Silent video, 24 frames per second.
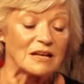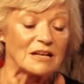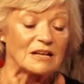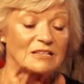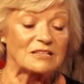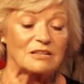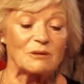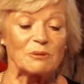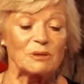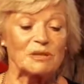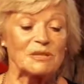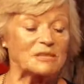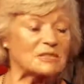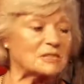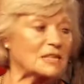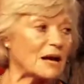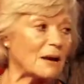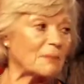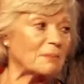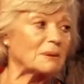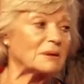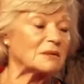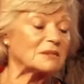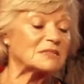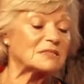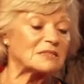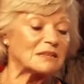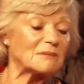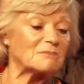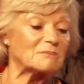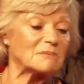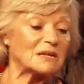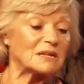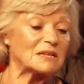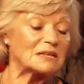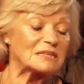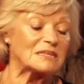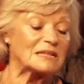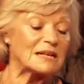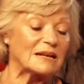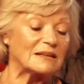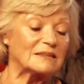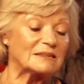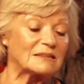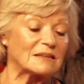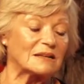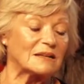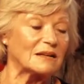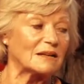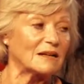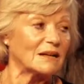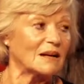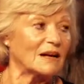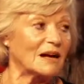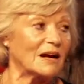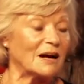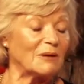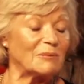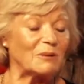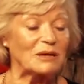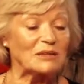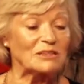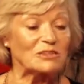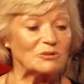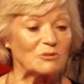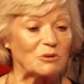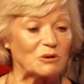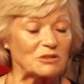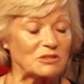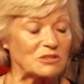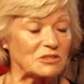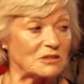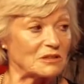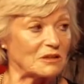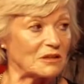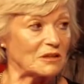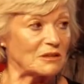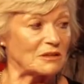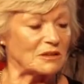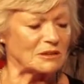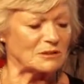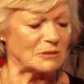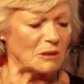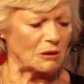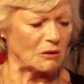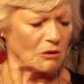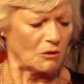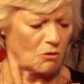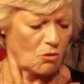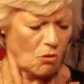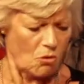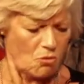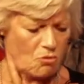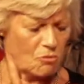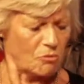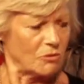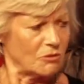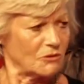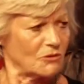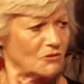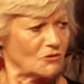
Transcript: So when this happened some years later, I went to Oscar and he said, oh, you've